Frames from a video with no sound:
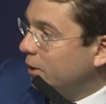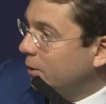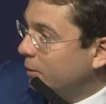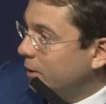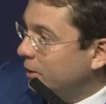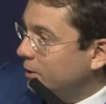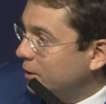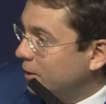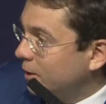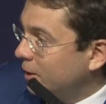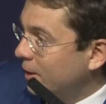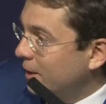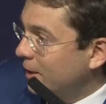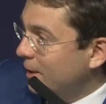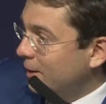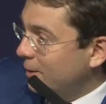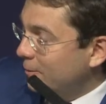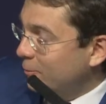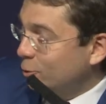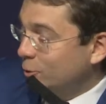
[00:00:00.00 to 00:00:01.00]
Because we
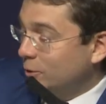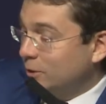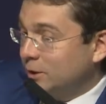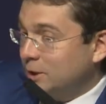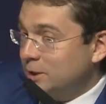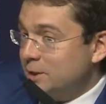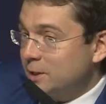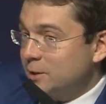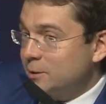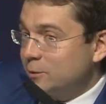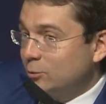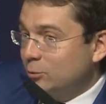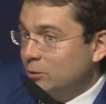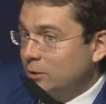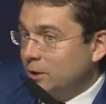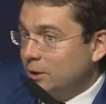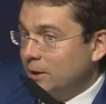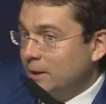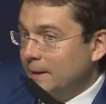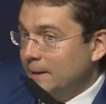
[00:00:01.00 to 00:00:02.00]
have the
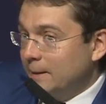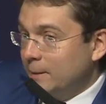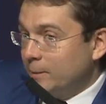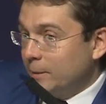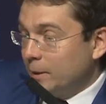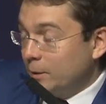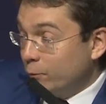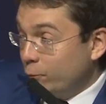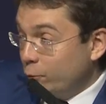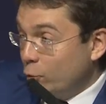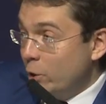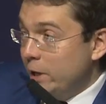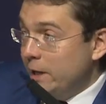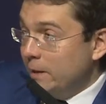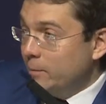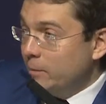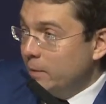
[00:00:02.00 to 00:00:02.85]
examples.